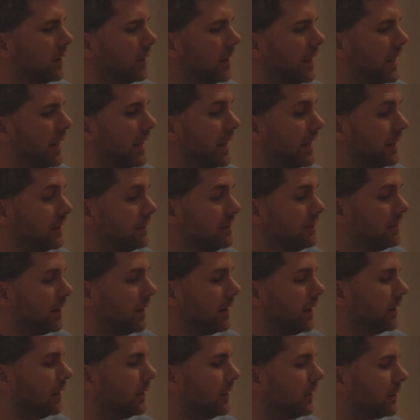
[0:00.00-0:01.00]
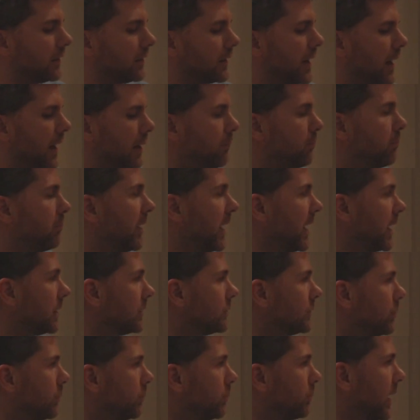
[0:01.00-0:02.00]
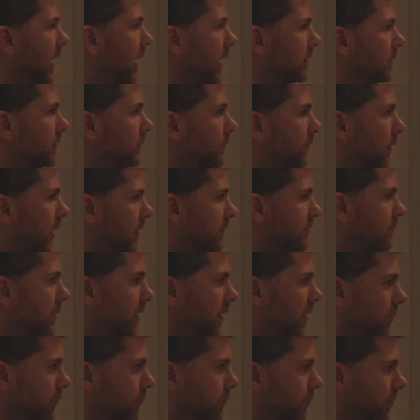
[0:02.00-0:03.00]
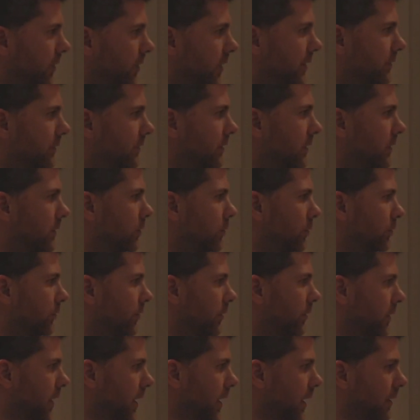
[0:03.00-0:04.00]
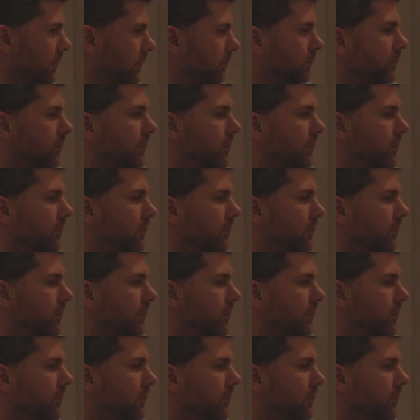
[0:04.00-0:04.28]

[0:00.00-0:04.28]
led a campaign to plant 5 million trees in Costa Rica.